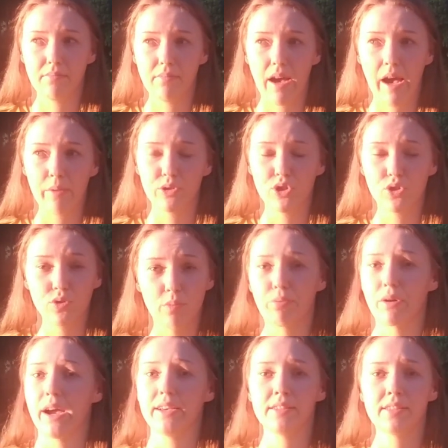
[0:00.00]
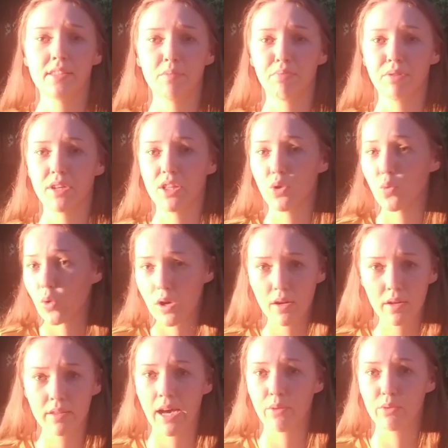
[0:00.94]
was too depressed to put in the
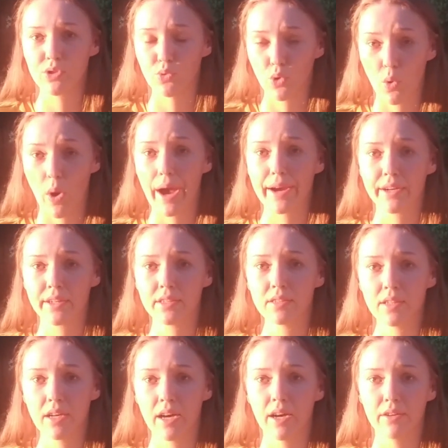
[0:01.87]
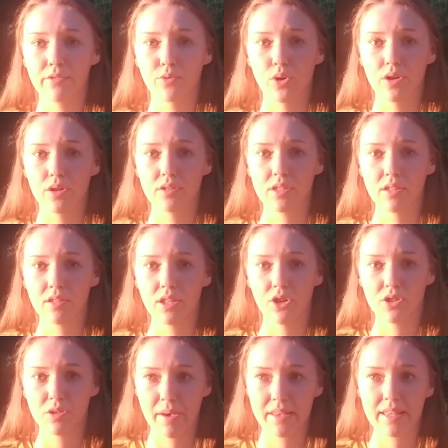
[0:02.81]
work that was required
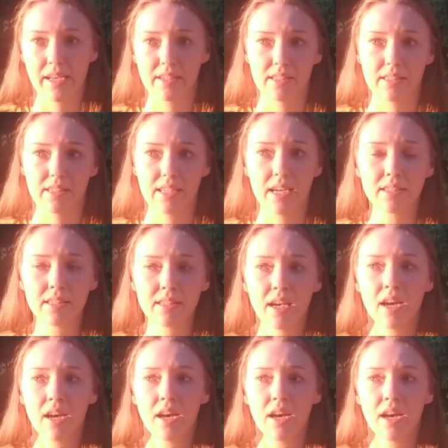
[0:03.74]
to make that a success.